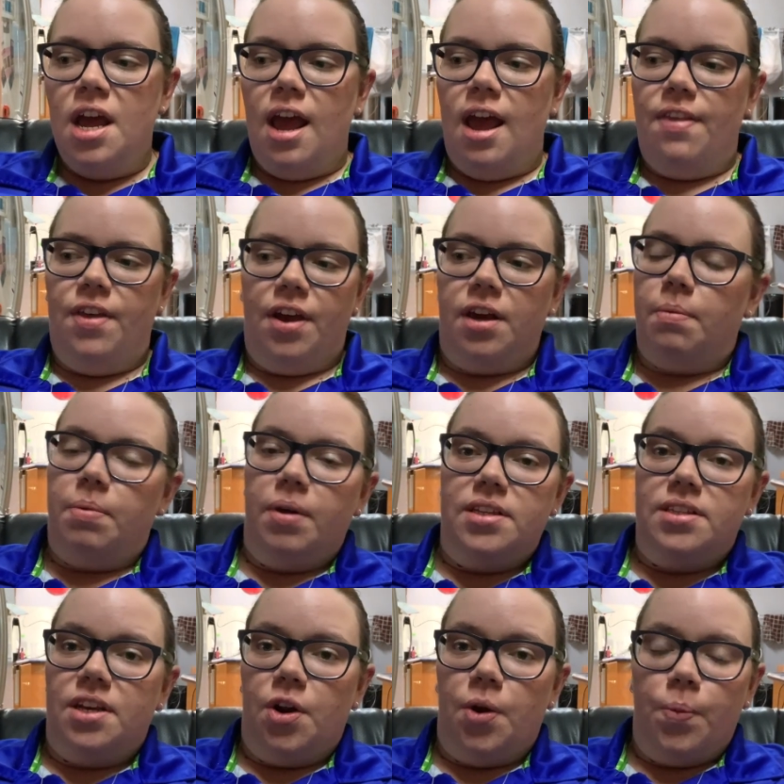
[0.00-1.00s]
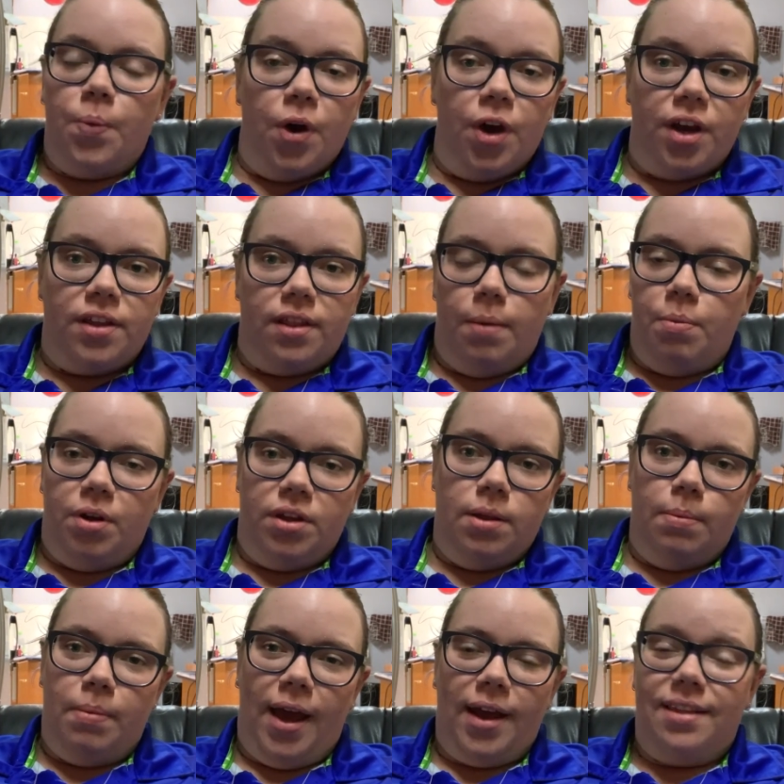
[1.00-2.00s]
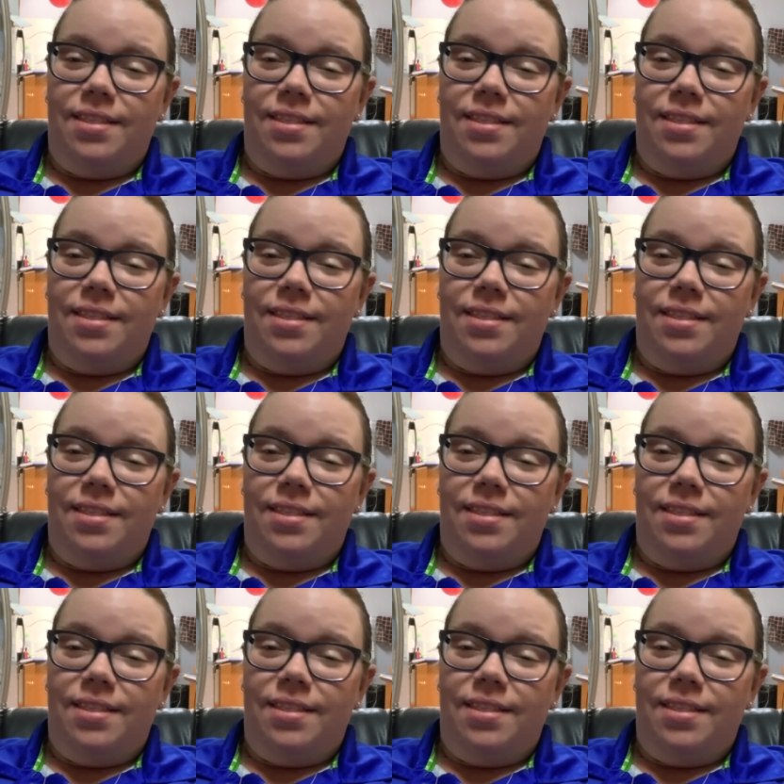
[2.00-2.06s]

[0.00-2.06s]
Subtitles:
and then complains they don't work and they bring them back,